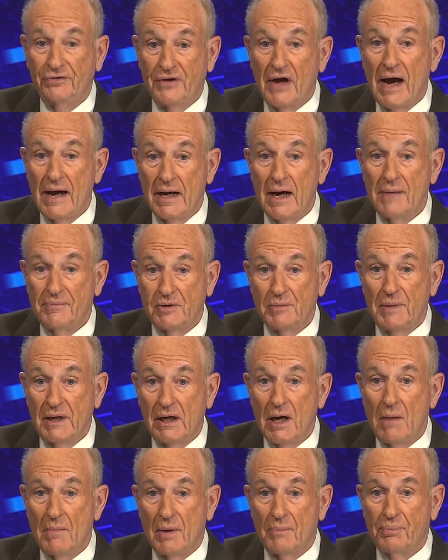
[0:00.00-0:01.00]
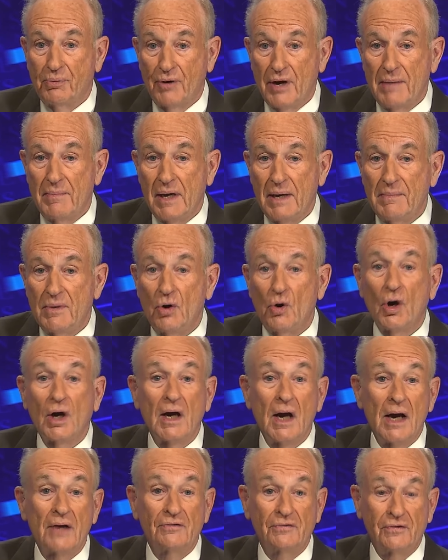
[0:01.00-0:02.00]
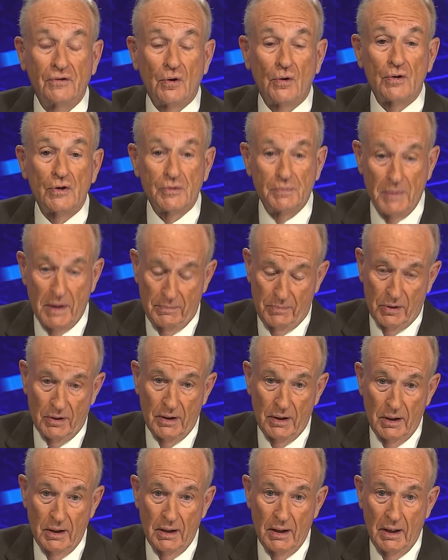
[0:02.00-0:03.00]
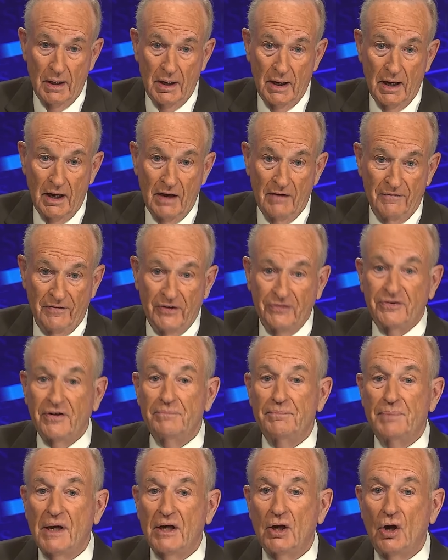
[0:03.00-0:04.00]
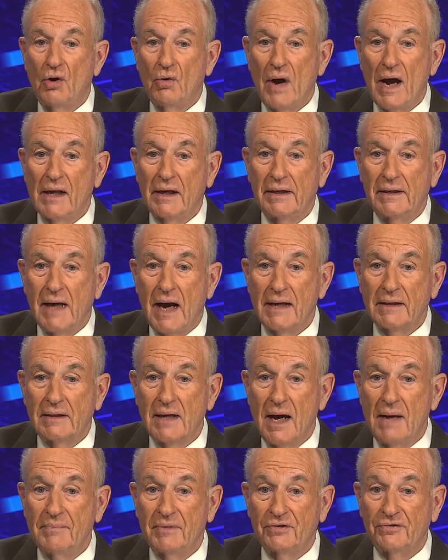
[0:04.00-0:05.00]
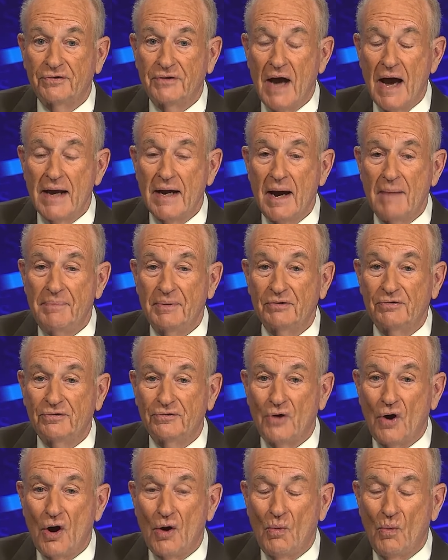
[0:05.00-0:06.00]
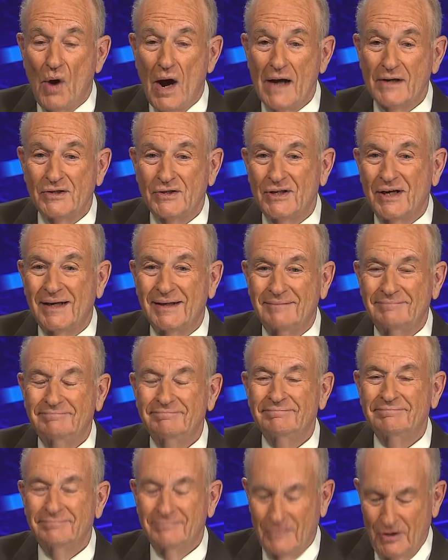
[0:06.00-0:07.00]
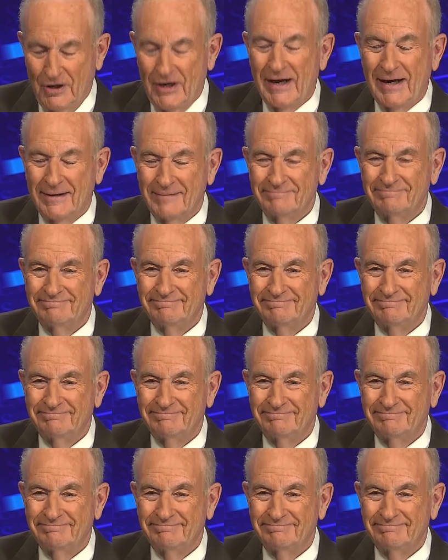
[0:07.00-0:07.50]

sign up to become a premium or concierge member. Visit BillO'Reilly.com to sign up and start watching today.